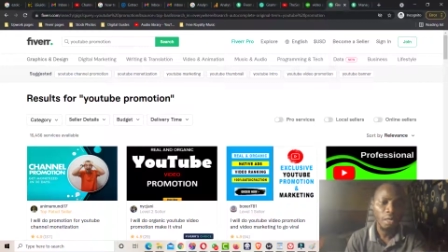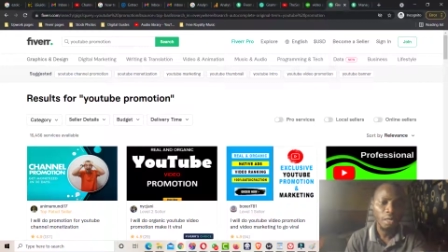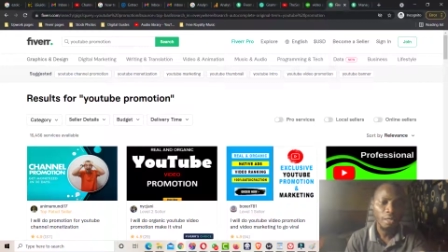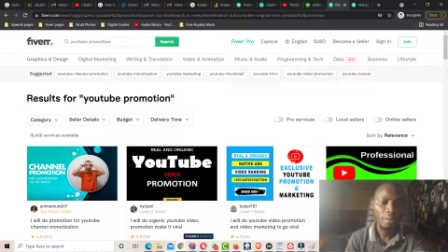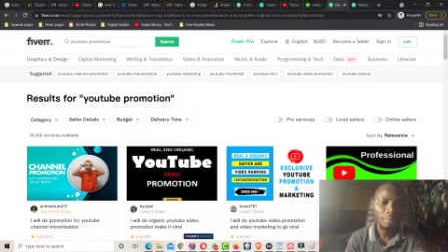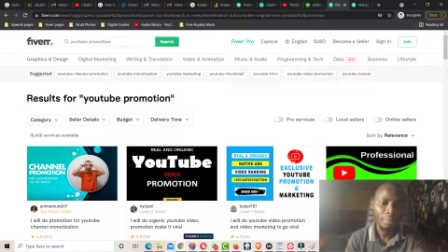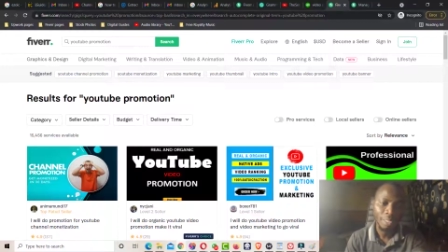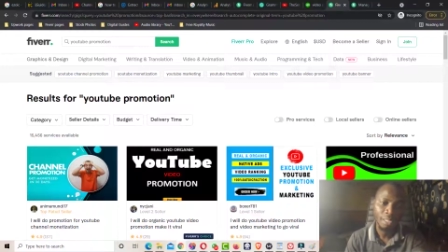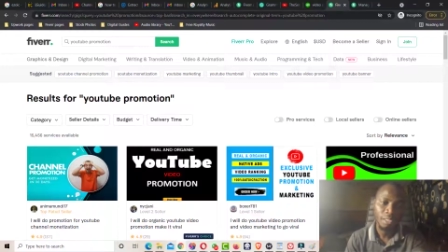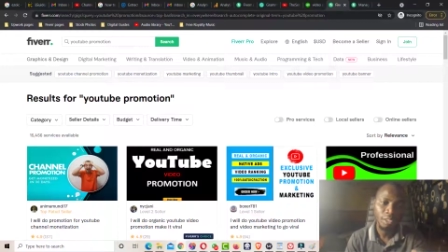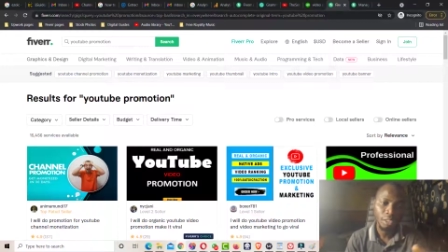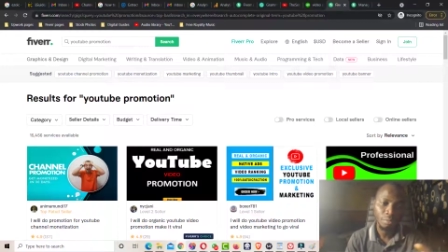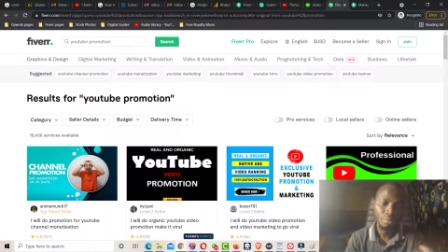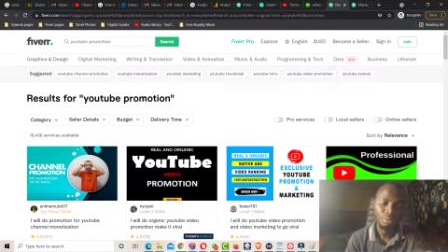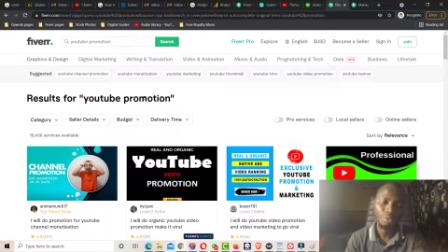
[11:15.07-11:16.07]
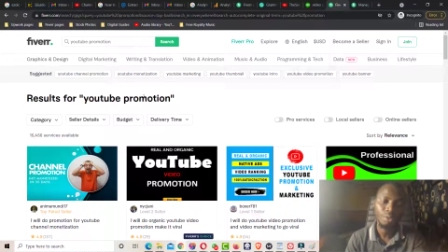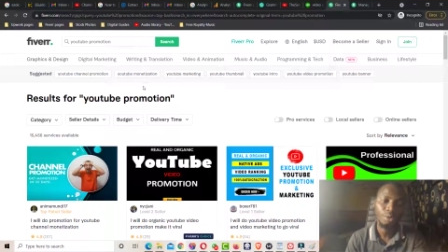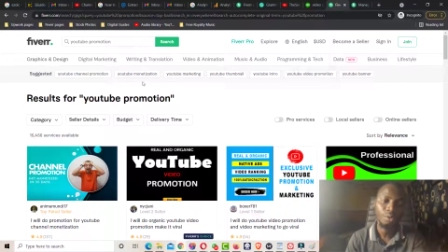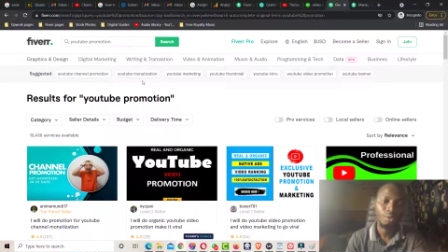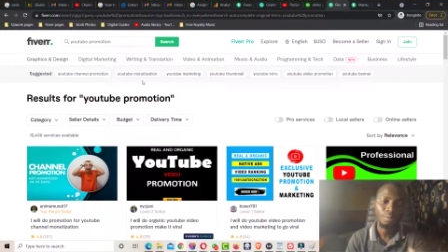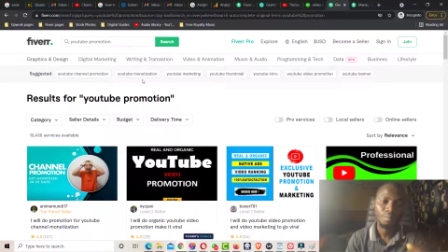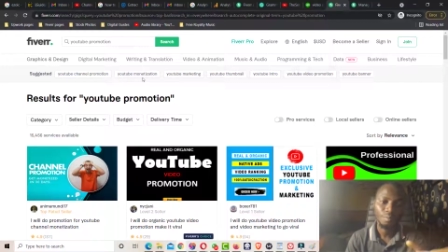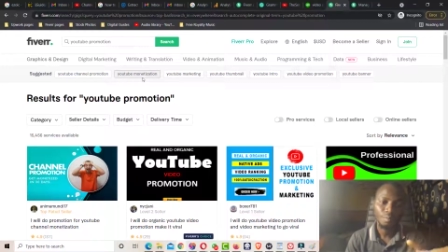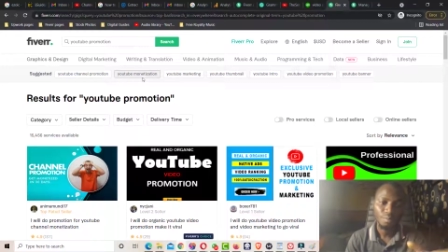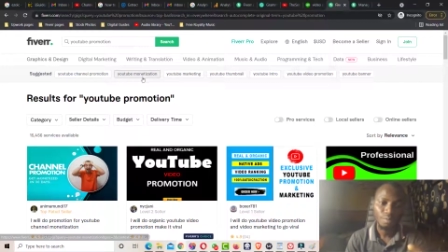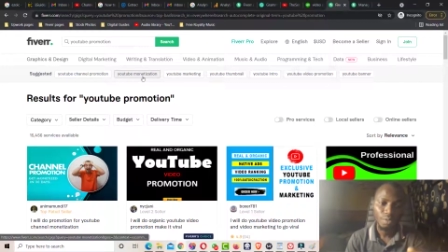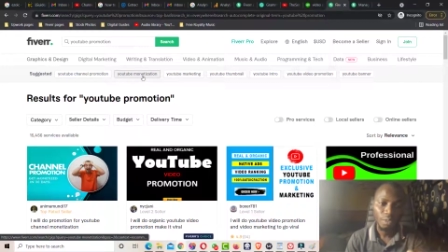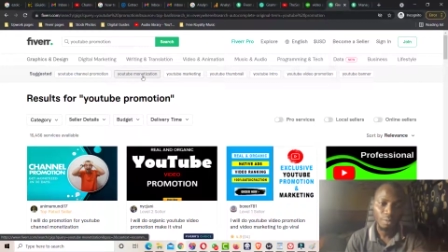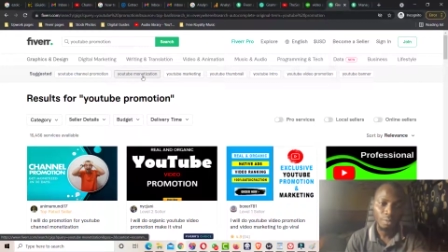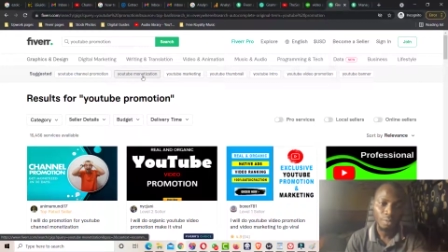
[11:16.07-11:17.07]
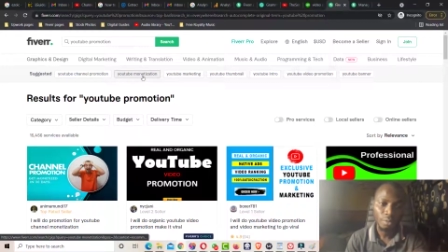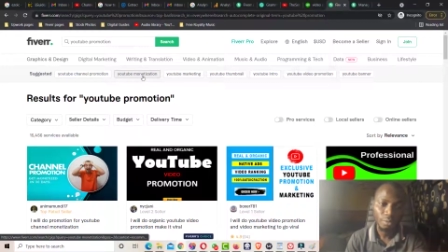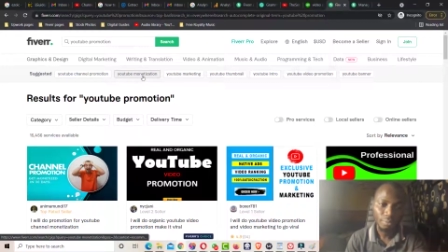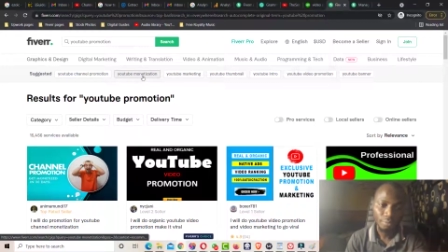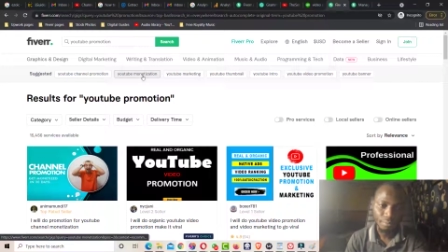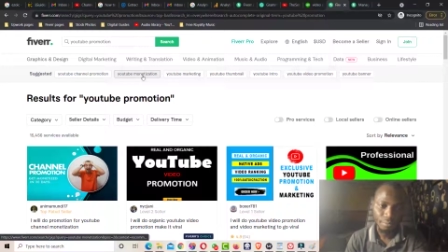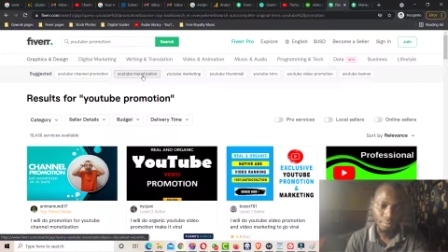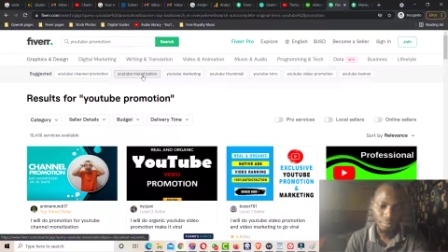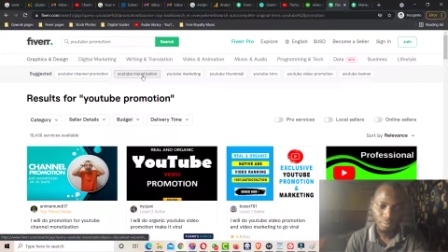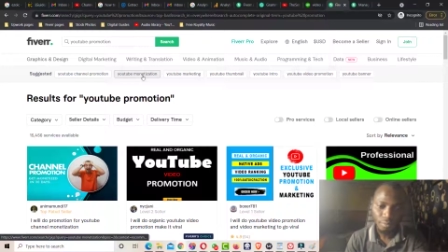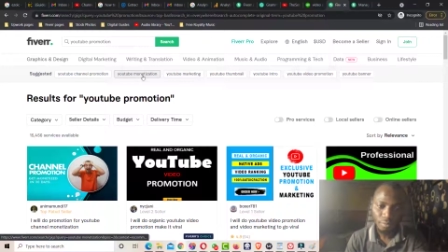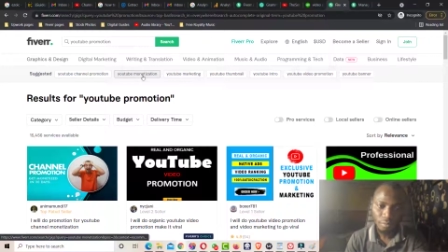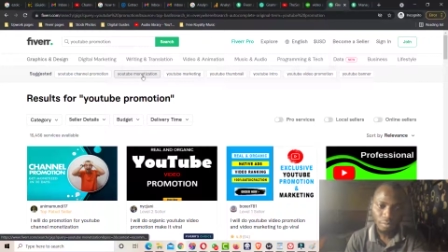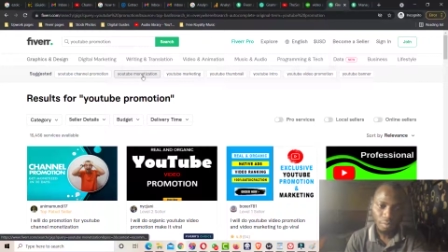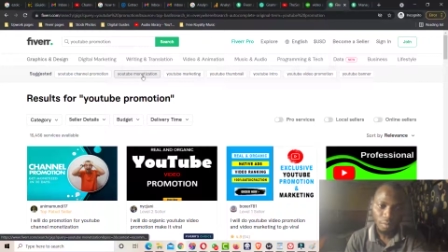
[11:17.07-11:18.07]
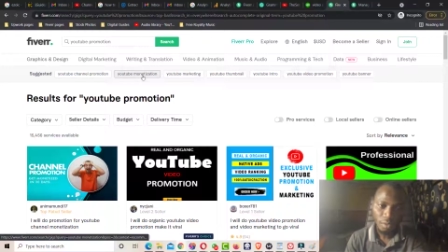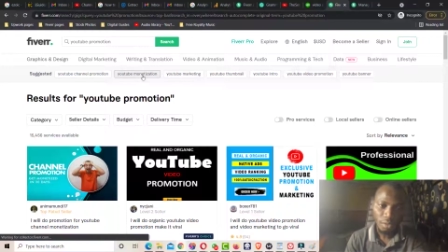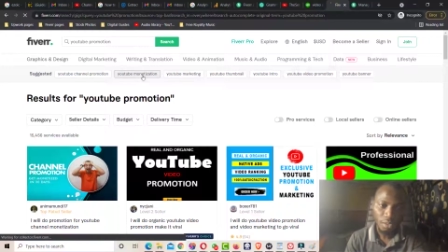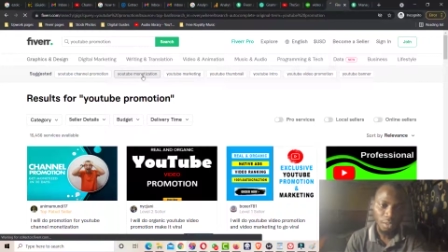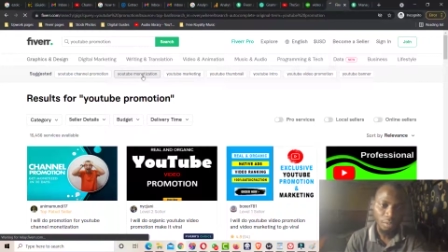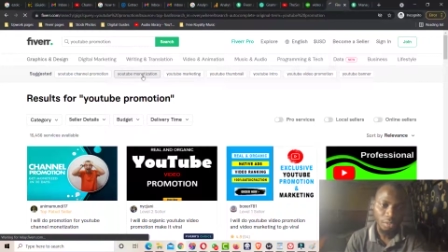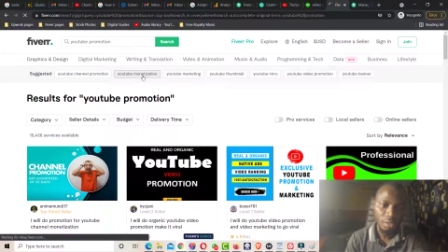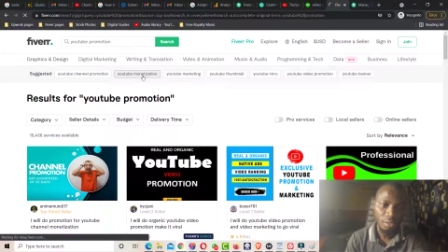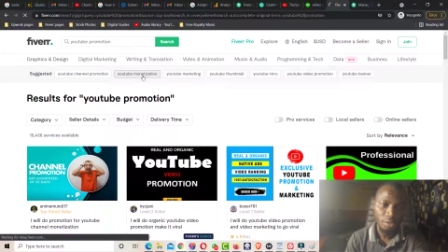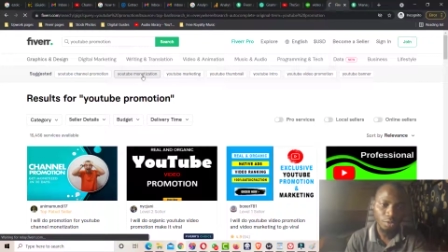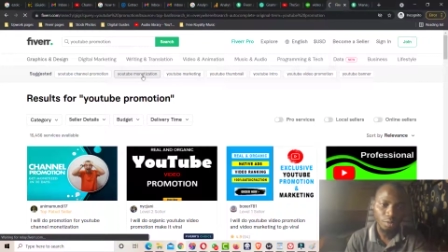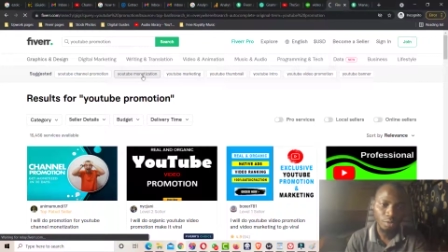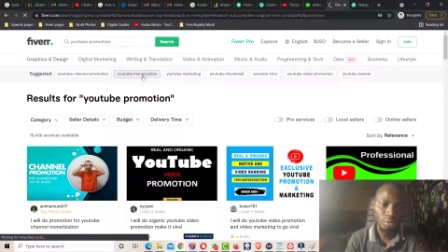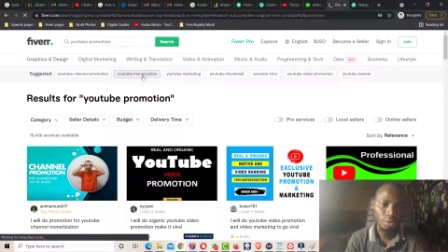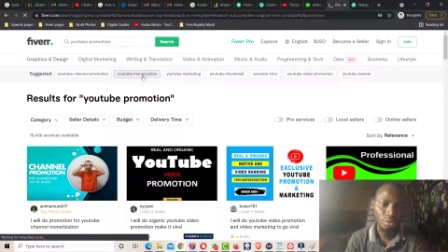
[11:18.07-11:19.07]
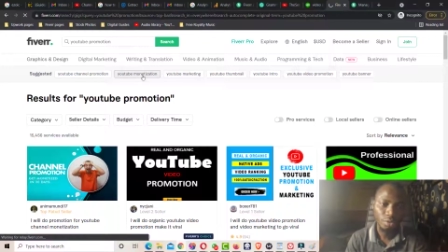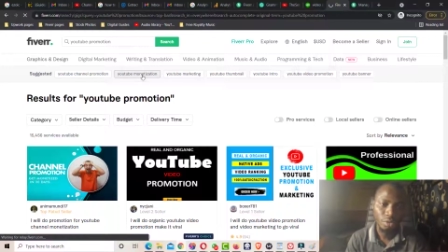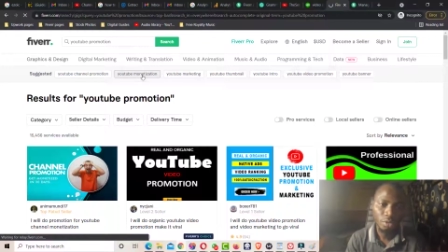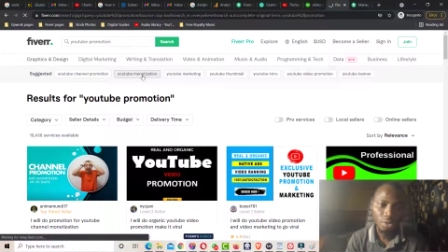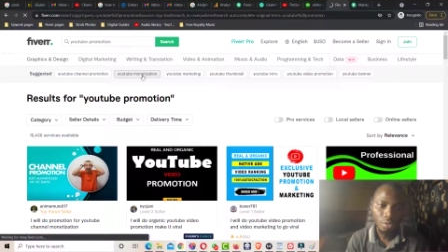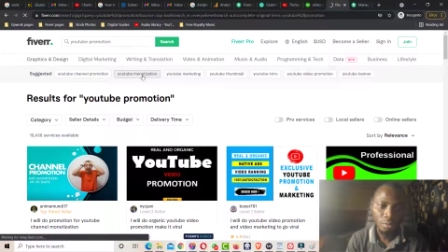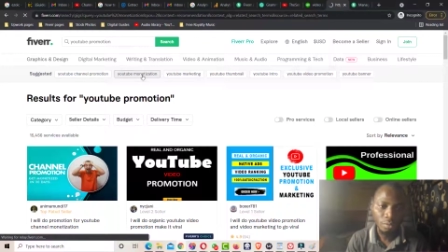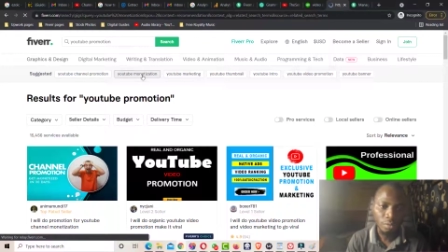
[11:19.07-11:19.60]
manageable though, but let me see this one, YouTube